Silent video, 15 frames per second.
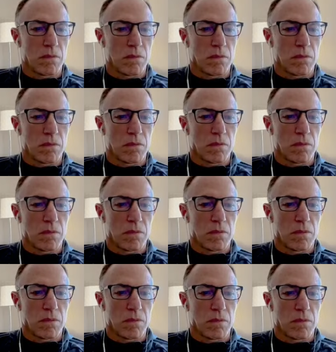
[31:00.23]

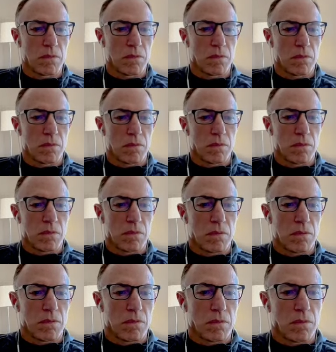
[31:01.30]

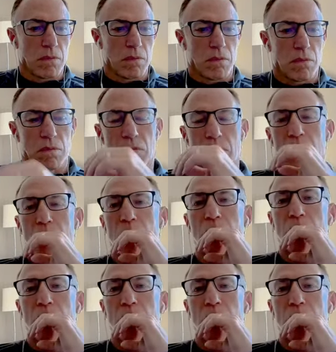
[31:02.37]
No words are spoken by the person on screen.